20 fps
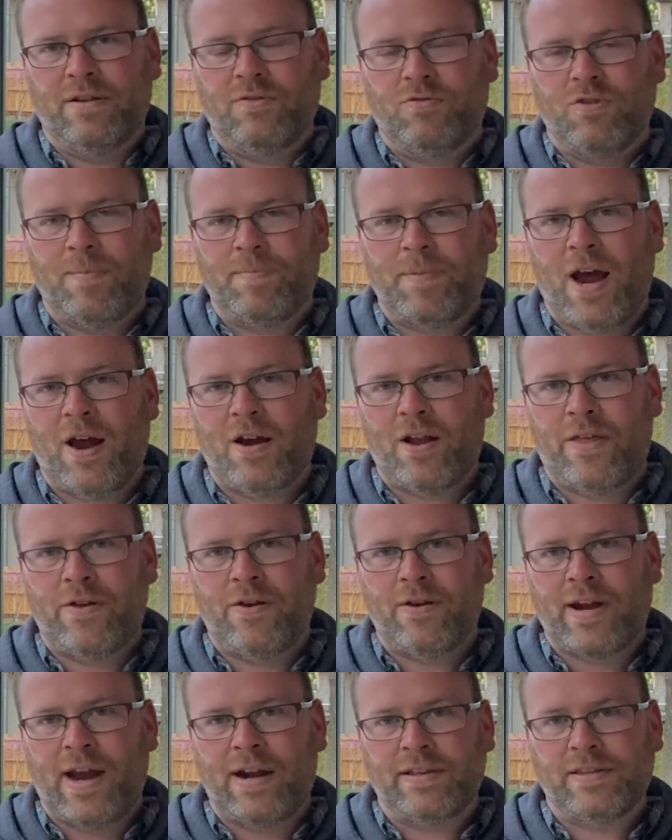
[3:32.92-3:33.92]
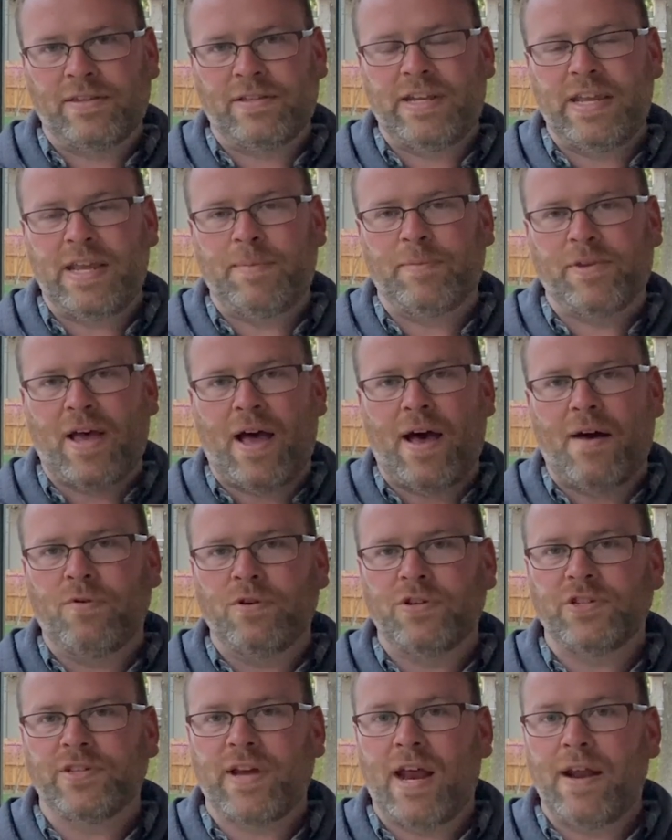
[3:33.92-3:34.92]
drip down on there, kind of steams off,
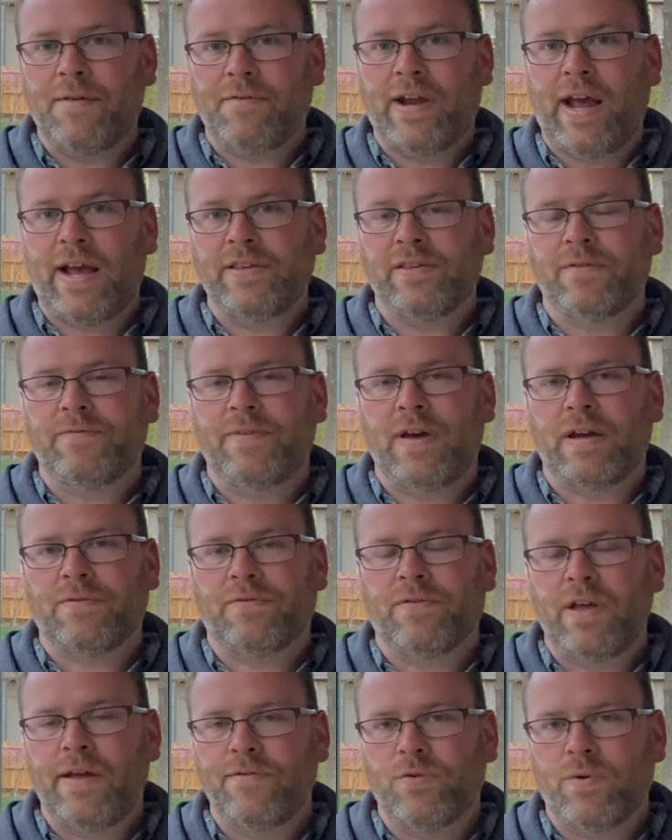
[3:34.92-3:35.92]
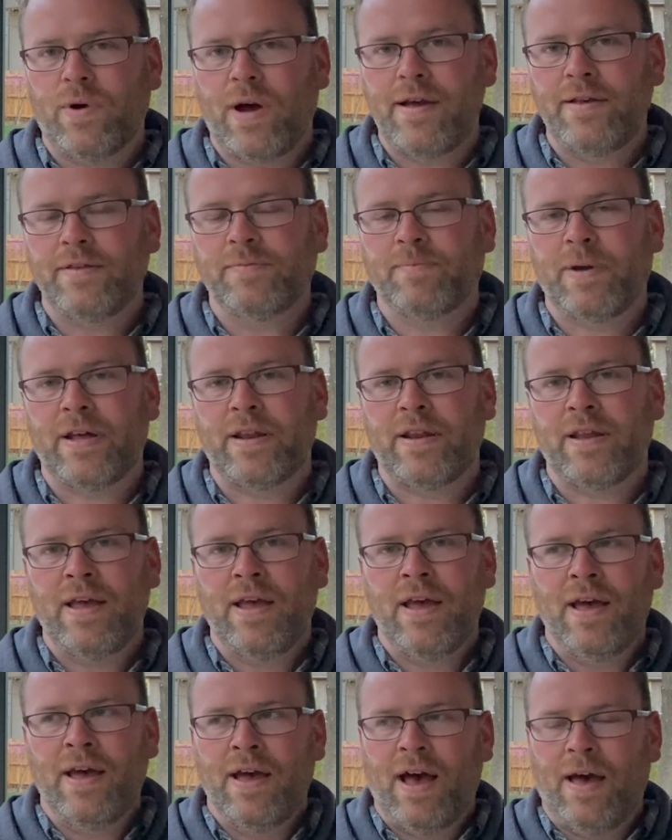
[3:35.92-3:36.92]
which is kind of a nice effect flavor-wise, but
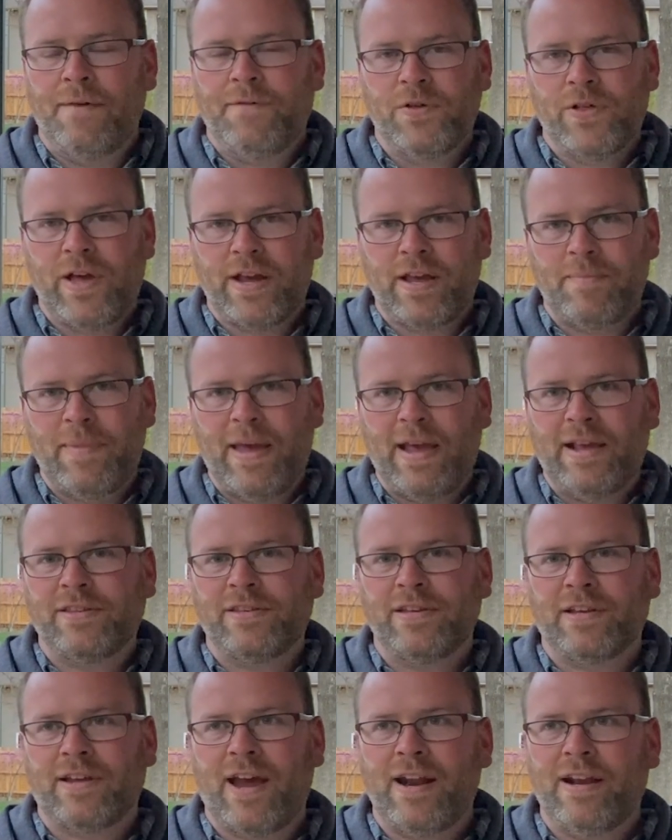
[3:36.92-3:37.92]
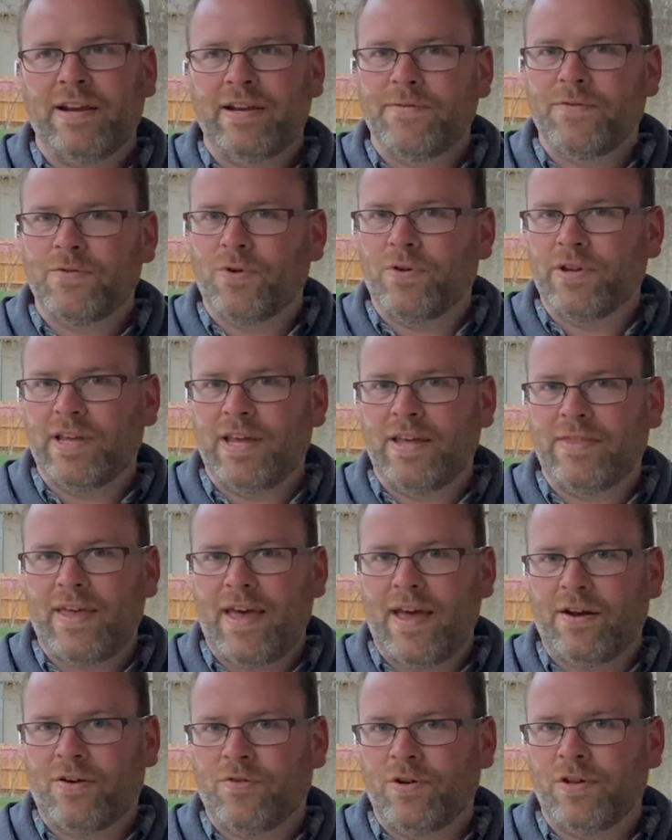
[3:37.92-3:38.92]
I feel like it makes it kind of difficult to get
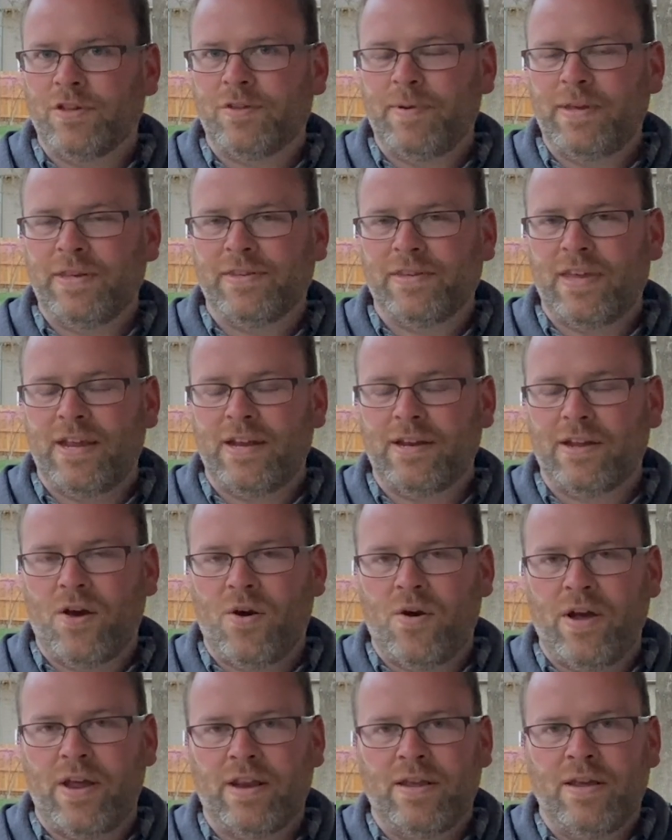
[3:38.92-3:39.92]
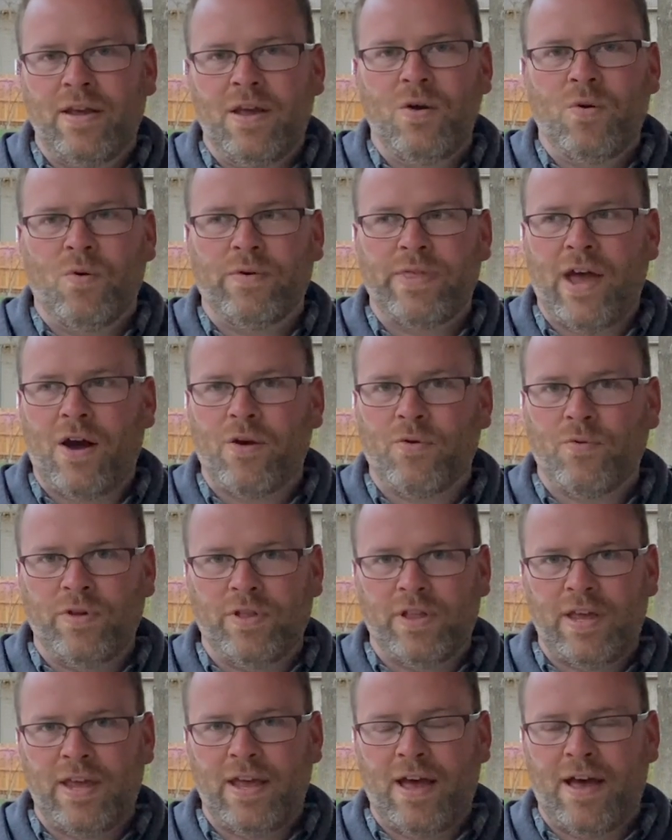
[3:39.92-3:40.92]
that crispy skin going without
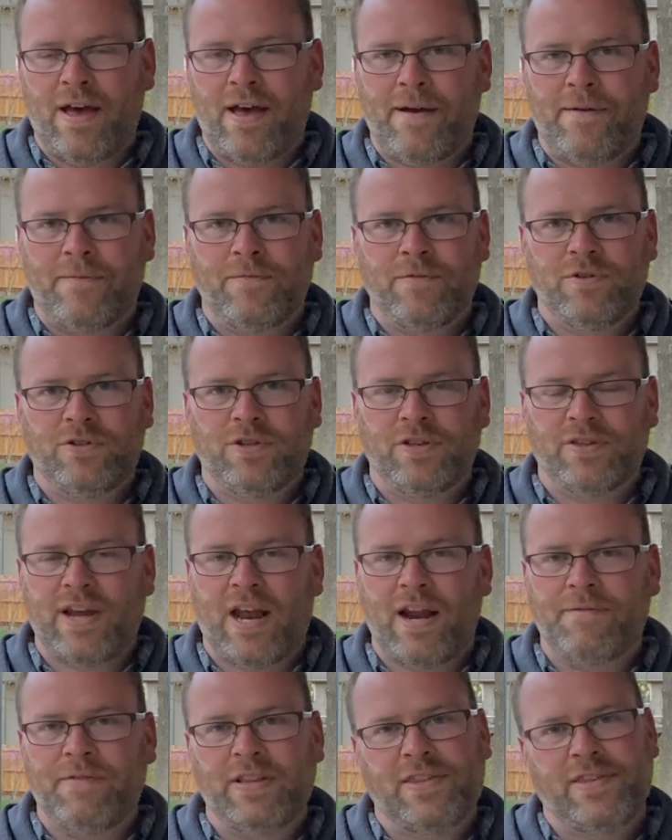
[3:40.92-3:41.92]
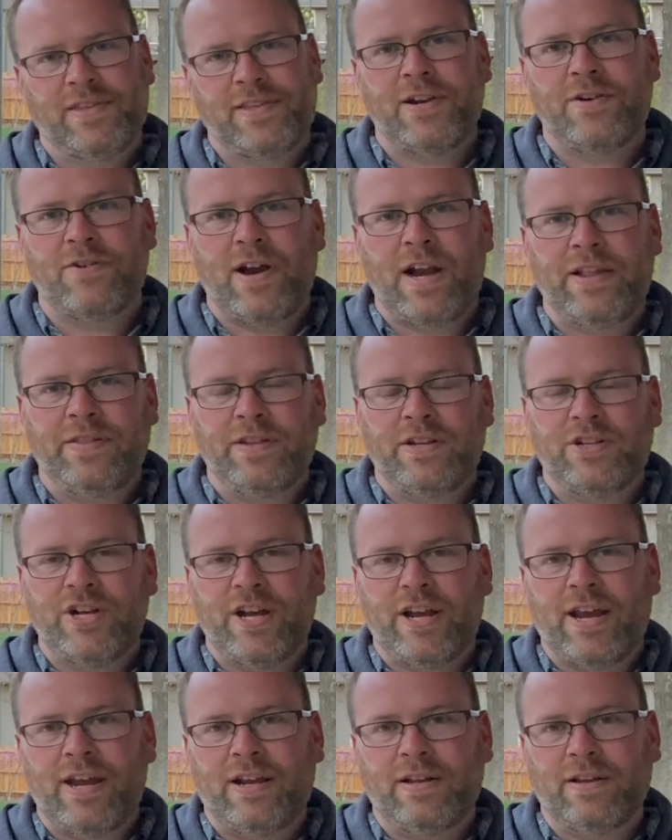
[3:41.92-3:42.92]
really just kind of incinerating the
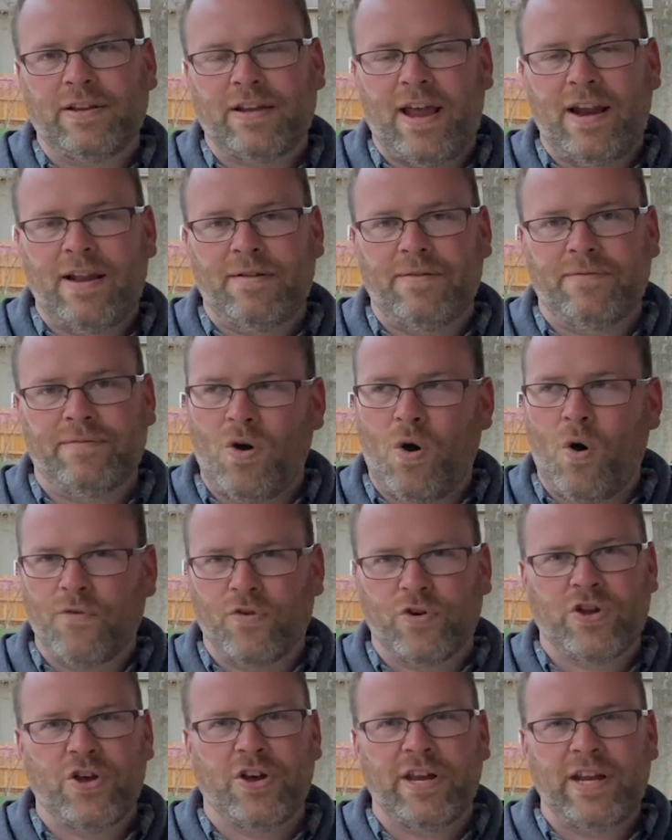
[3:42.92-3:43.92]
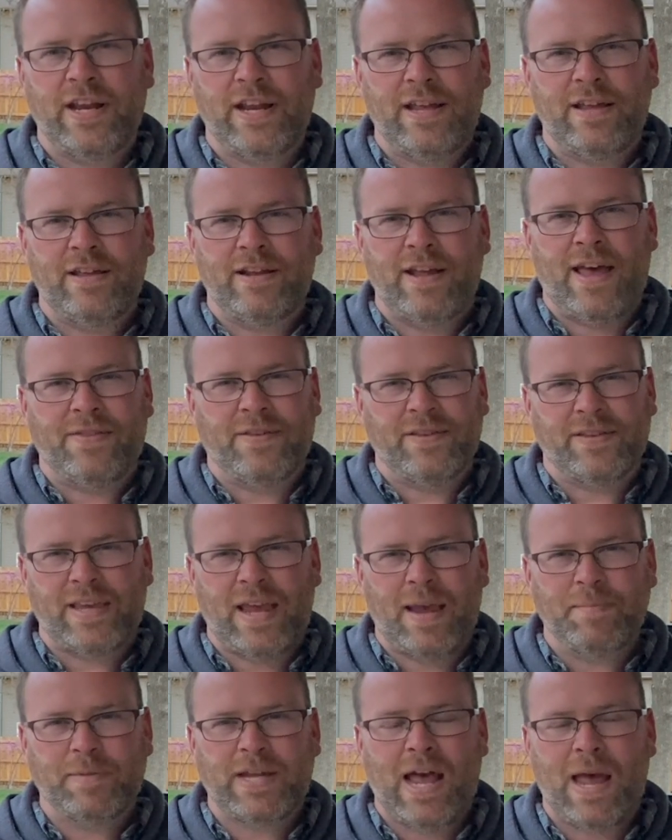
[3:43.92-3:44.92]
chicken and kind of overcooking it at the
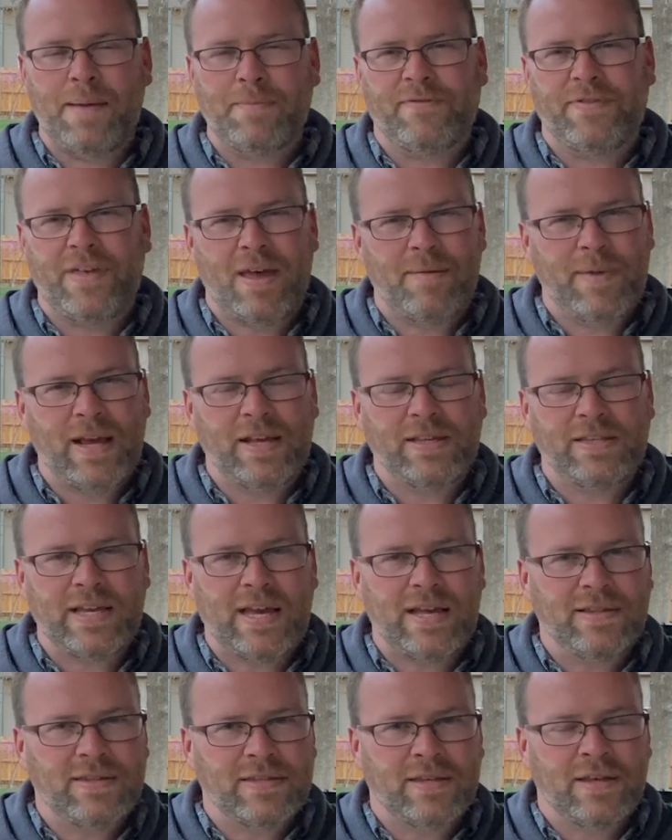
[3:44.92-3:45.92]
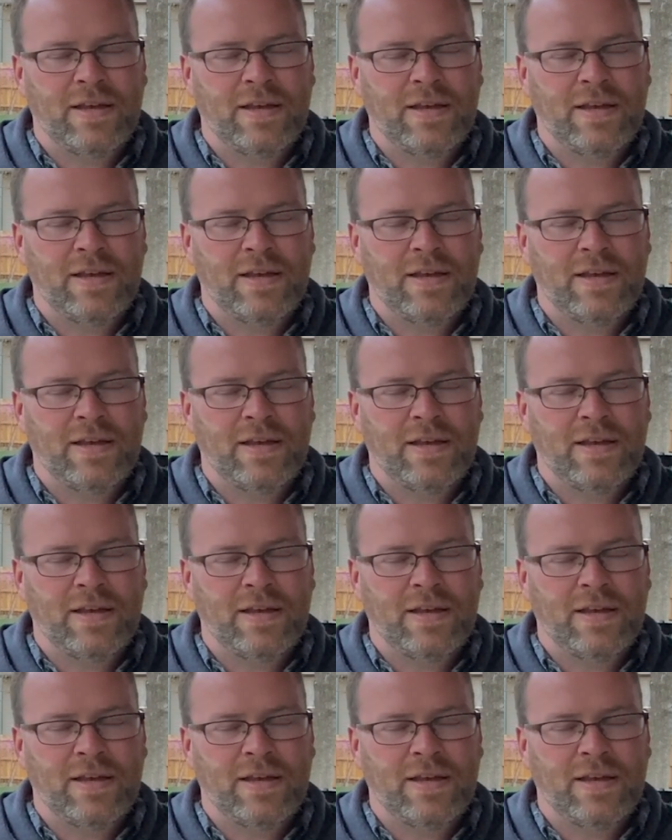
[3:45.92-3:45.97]
same time, if that makes sense.